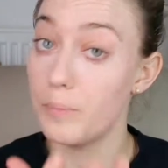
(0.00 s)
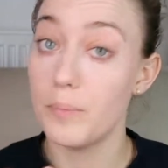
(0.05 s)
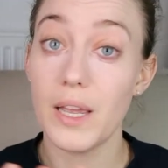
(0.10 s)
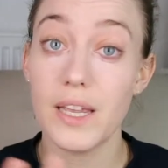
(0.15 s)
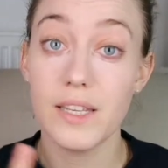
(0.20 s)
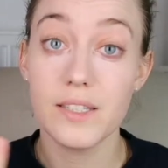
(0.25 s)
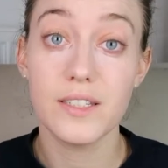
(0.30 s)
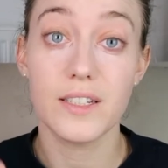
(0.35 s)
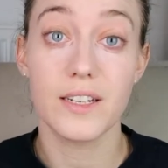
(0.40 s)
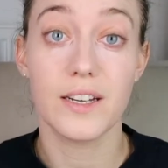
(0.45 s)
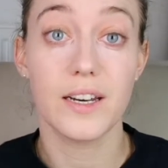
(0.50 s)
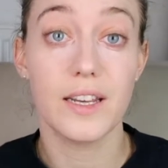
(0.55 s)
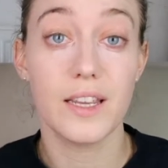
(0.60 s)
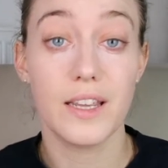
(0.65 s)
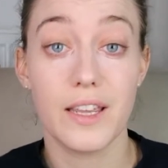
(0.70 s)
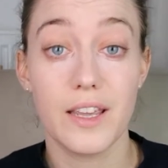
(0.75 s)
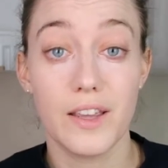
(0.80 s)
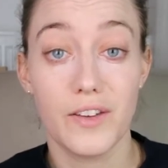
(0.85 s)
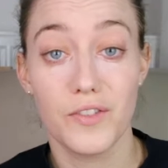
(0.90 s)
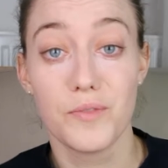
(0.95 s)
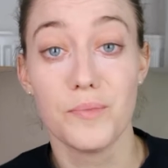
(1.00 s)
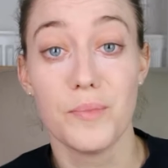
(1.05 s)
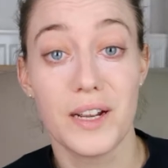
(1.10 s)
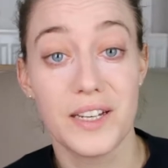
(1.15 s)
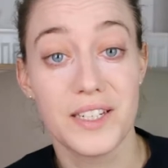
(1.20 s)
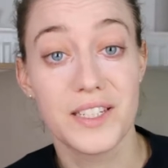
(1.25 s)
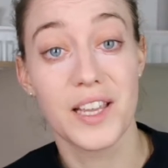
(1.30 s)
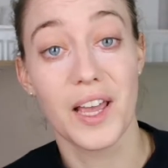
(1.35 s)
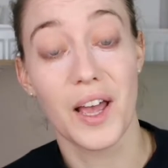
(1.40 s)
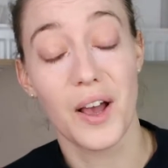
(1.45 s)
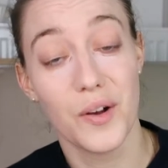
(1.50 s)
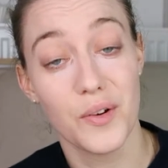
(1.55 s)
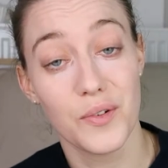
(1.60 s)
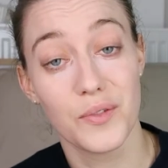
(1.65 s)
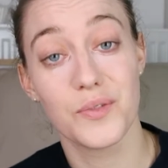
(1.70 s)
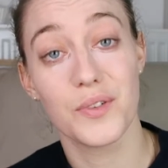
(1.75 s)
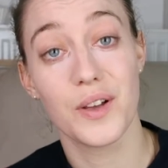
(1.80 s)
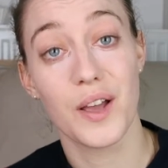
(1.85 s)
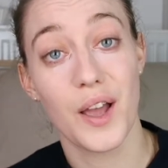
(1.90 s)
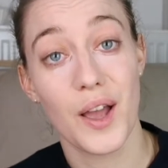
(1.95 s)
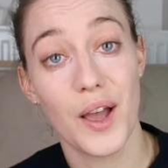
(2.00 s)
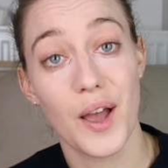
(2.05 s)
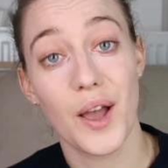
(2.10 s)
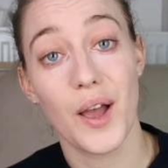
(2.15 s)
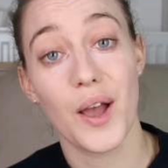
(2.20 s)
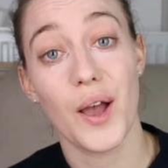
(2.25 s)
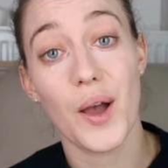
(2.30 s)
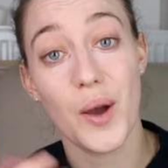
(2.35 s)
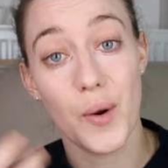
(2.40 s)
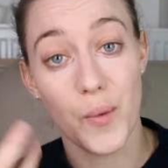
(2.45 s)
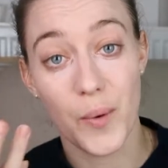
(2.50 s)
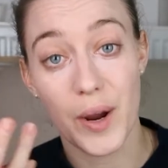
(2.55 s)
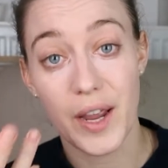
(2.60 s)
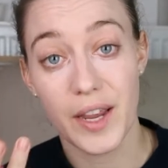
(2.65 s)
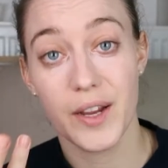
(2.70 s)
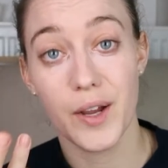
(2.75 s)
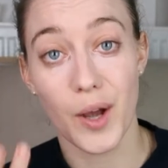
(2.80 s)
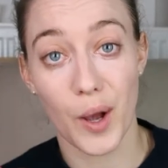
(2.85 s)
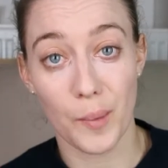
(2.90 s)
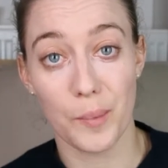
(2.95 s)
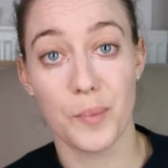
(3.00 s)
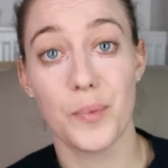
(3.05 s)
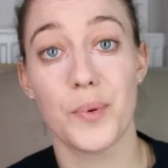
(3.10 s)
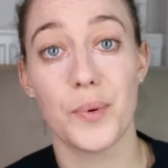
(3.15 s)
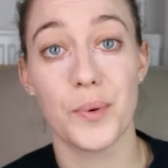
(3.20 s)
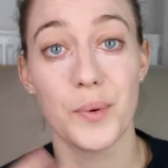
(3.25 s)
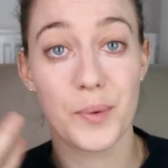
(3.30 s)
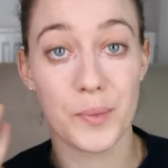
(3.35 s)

basically give myself a wake up